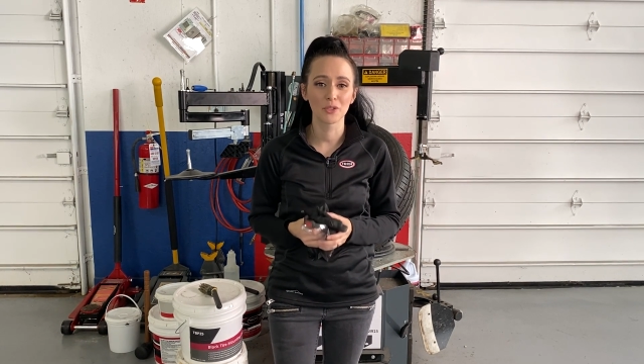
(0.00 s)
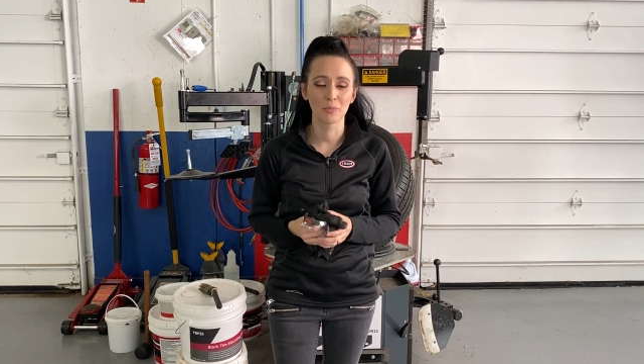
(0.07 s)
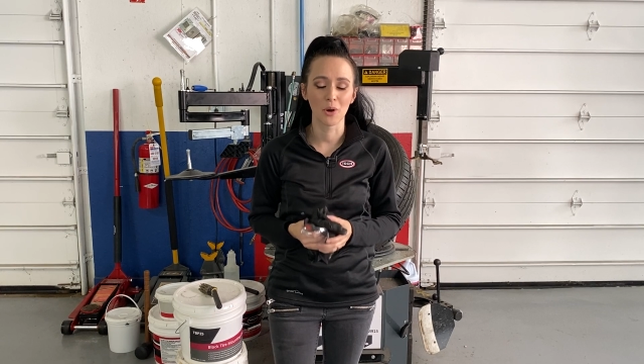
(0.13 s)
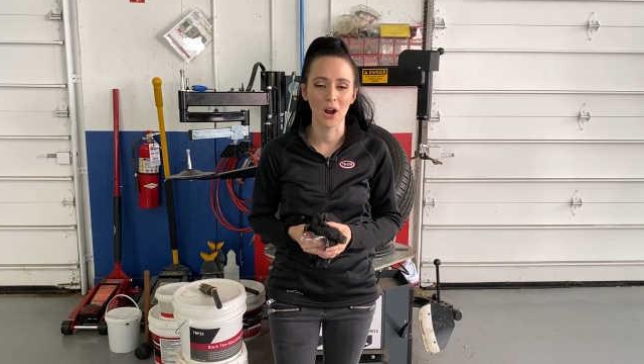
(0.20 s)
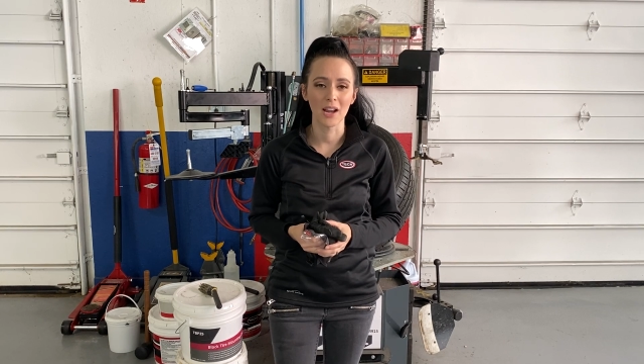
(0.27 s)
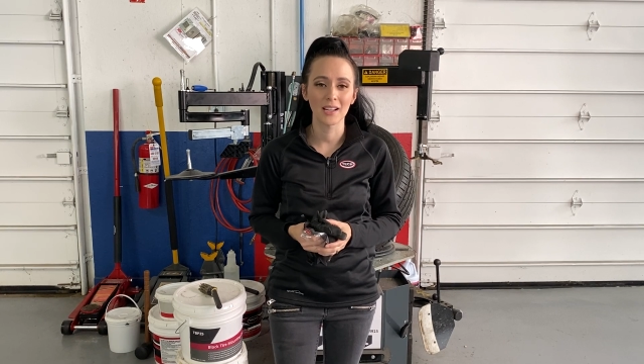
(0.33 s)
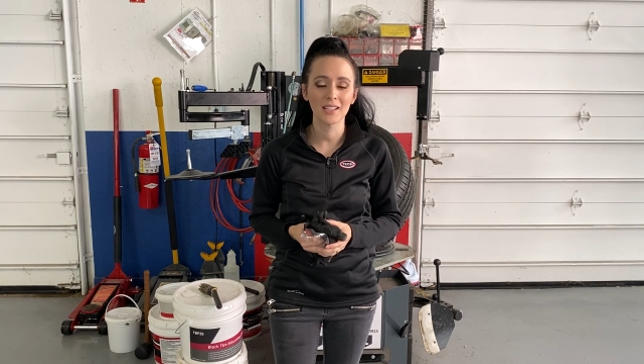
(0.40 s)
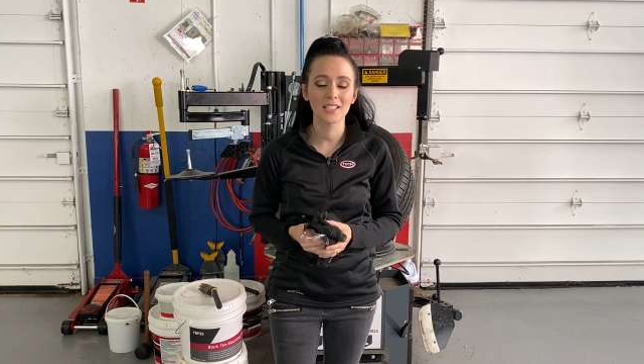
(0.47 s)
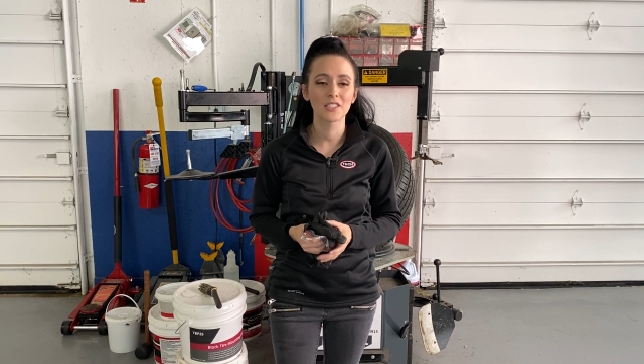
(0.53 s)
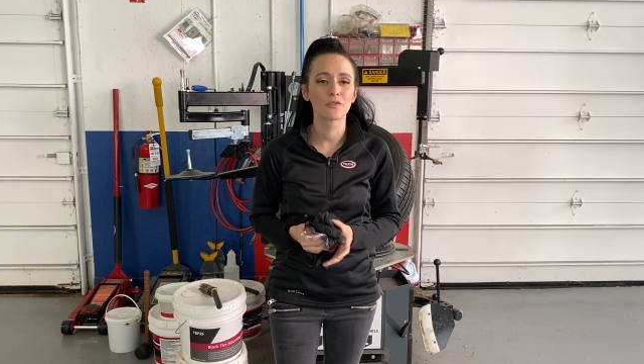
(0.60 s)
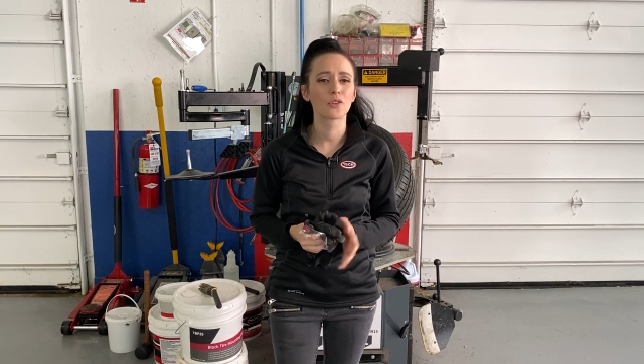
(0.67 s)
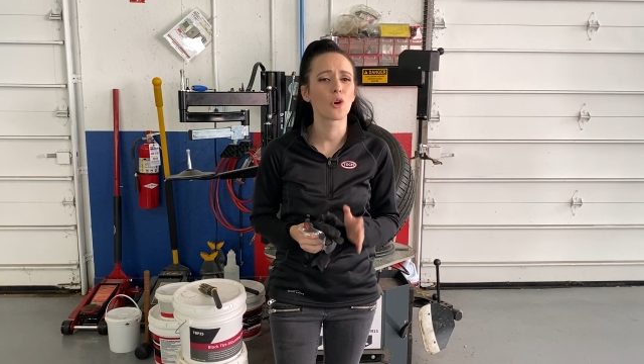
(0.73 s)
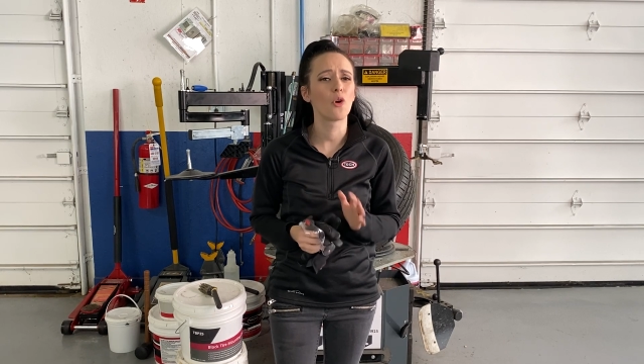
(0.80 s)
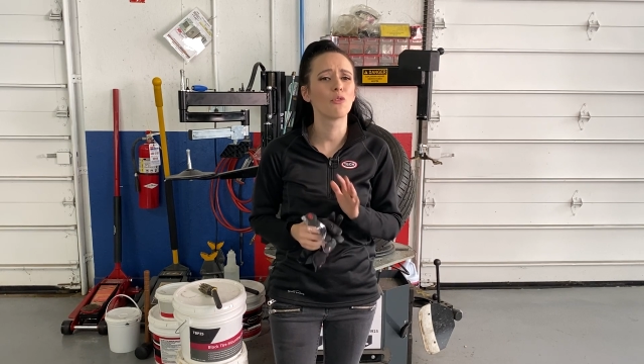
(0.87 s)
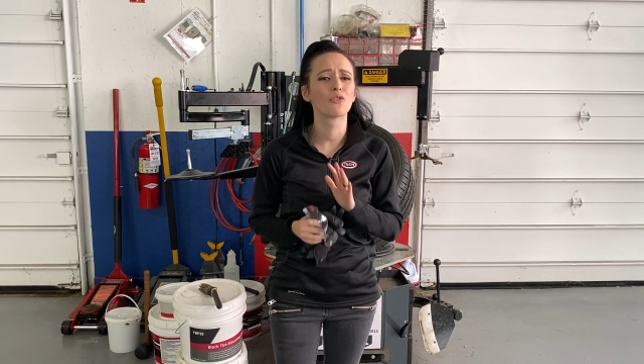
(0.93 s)
products
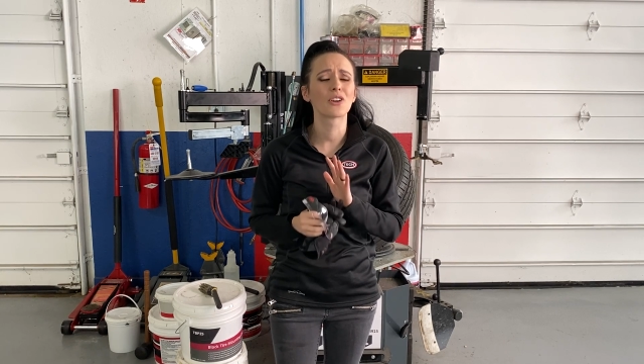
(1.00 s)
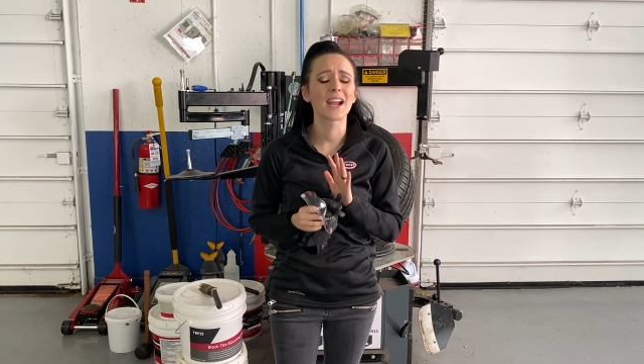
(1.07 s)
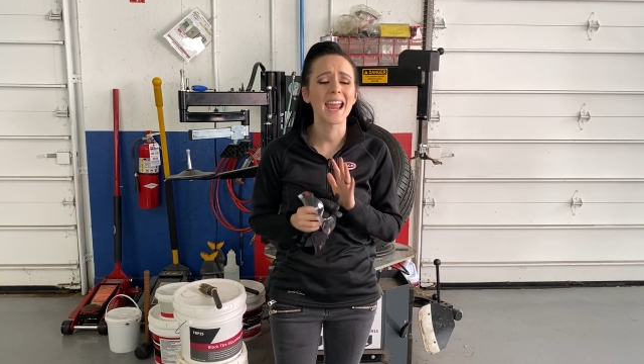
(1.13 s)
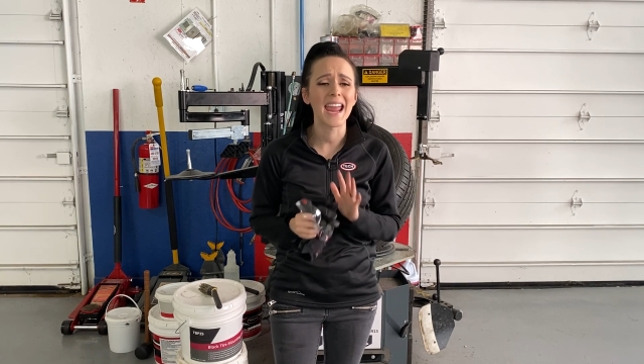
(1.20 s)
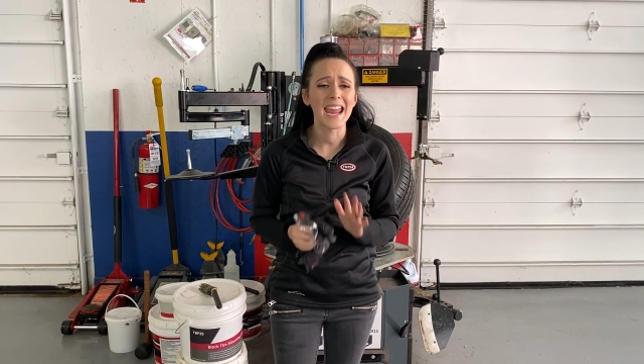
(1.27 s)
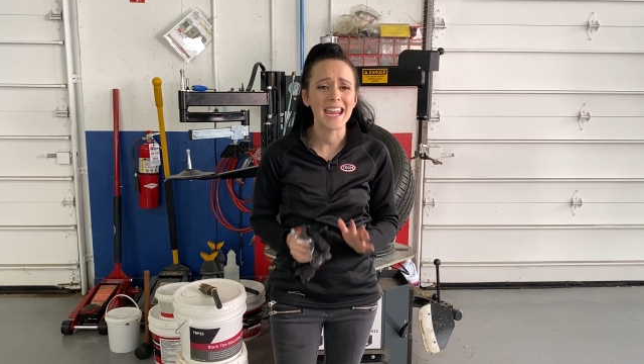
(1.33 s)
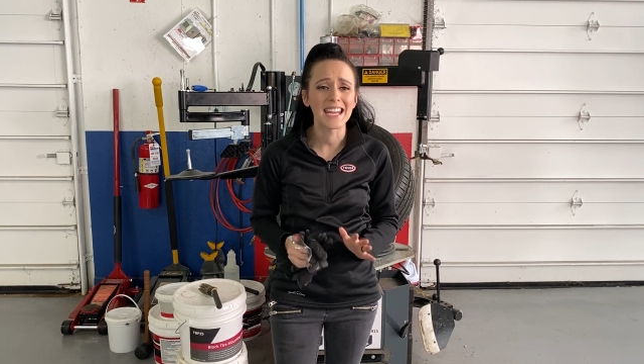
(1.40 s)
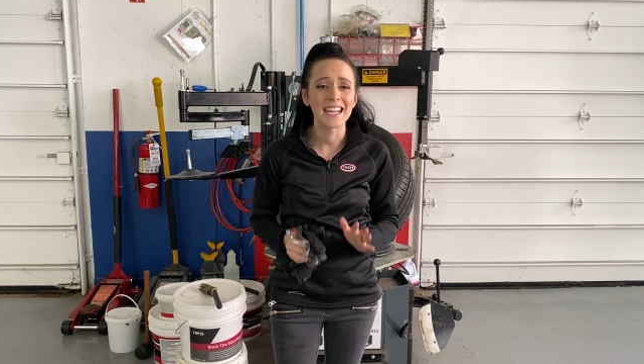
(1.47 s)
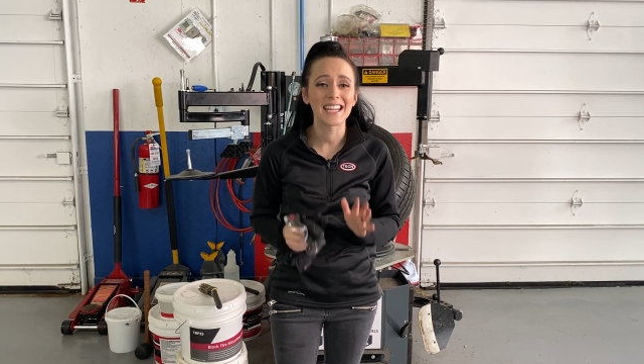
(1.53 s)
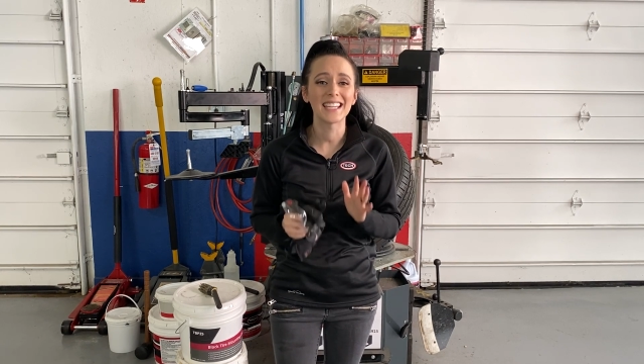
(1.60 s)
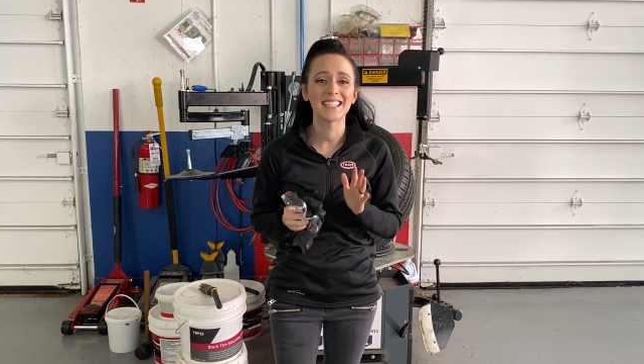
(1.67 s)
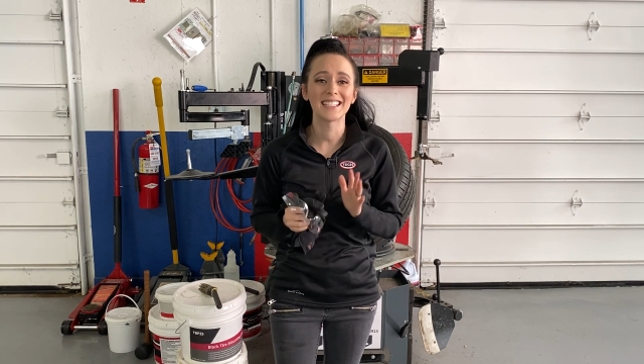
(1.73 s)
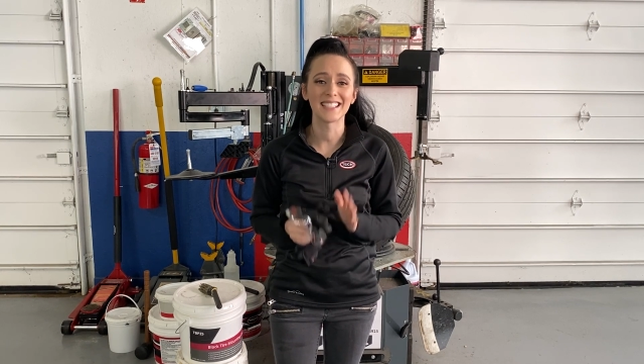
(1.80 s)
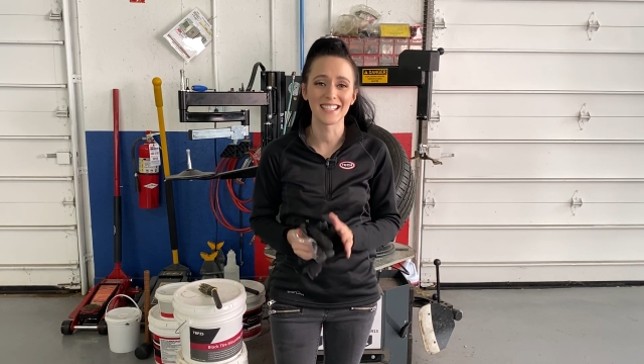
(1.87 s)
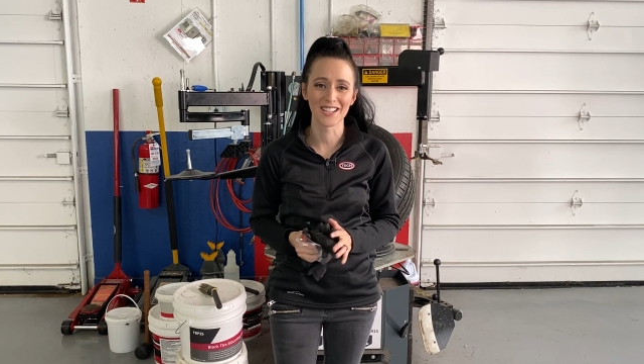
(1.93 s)
for over 80
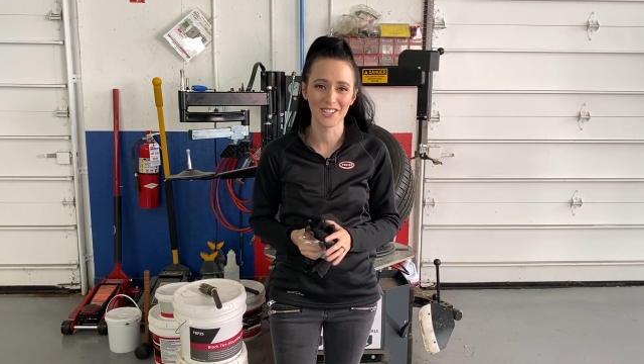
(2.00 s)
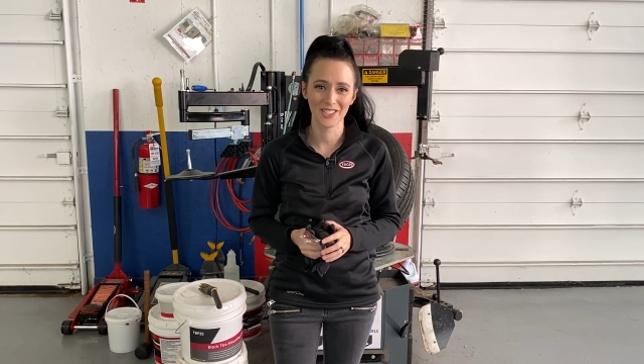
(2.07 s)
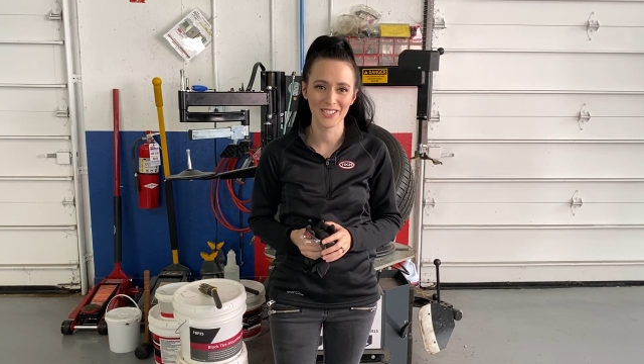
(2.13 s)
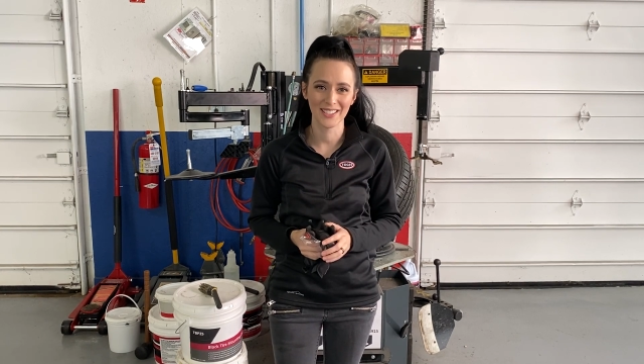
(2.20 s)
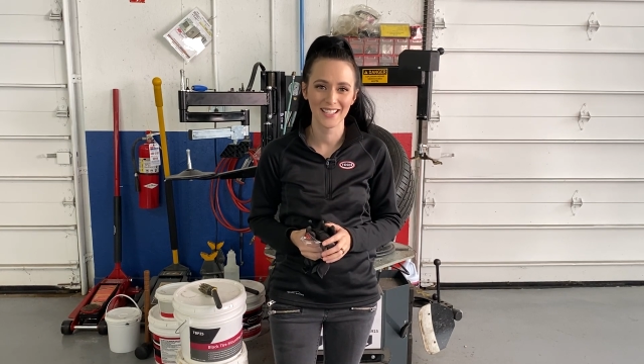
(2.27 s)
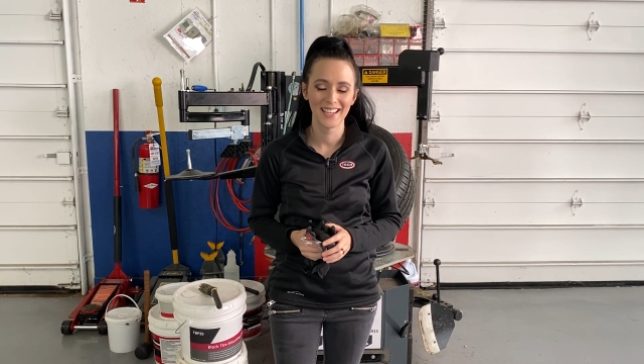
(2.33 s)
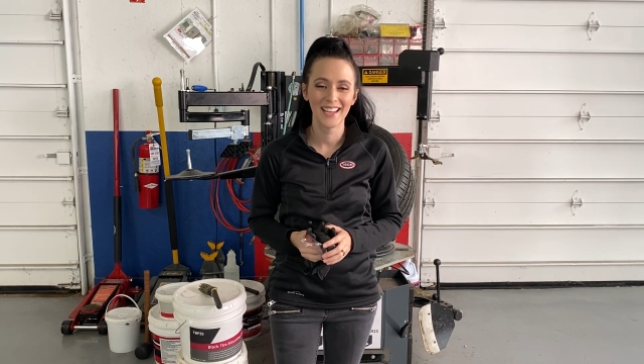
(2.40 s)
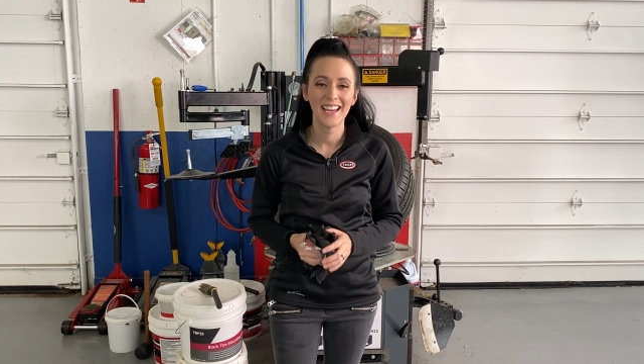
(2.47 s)
years.